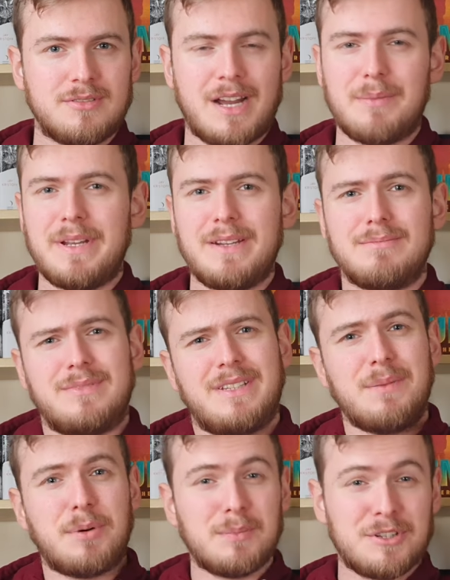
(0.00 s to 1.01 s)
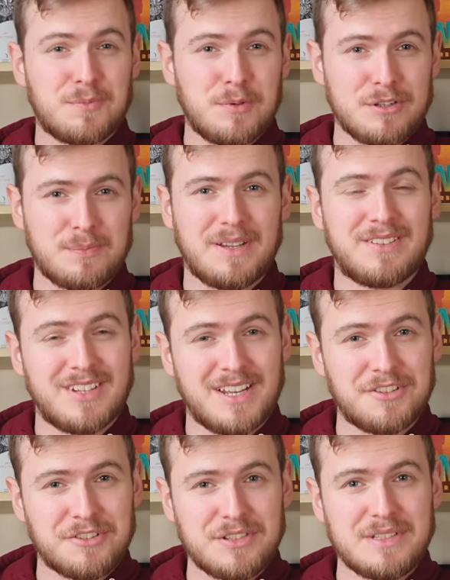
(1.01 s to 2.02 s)
I mean, they publish books by
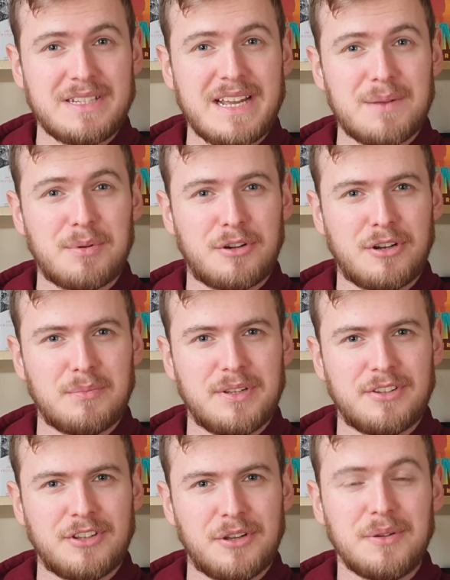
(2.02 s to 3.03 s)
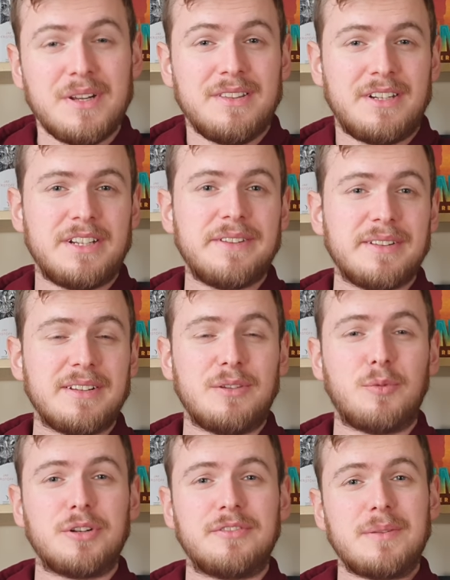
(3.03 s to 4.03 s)
Sanderson and Abercrombie, so they're definitely
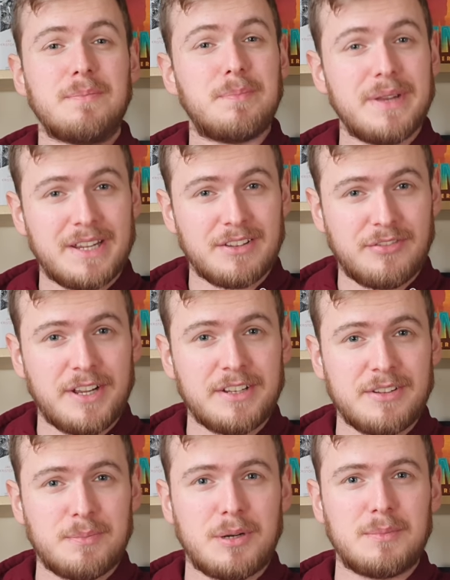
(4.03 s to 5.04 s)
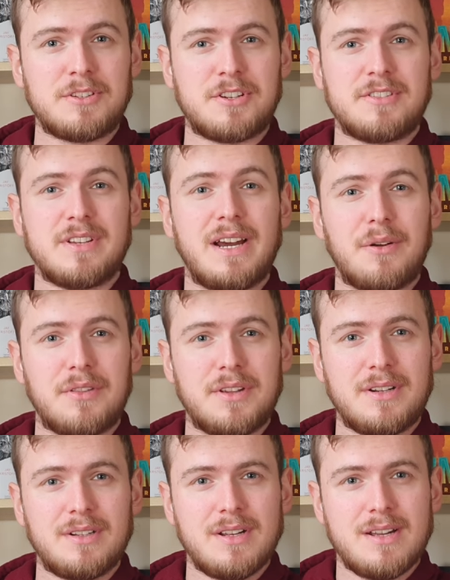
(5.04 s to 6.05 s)
one of the biggest fantasy publishers out
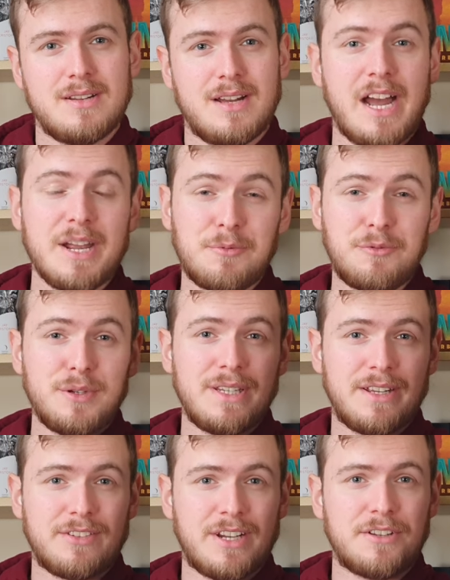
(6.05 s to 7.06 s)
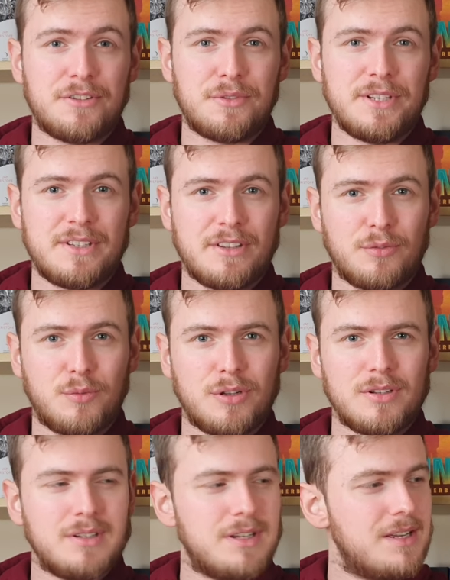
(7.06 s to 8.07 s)
there. I am really excited to read this
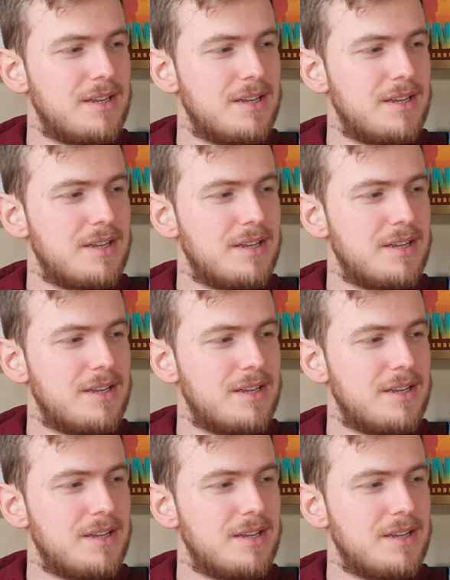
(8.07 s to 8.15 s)
one.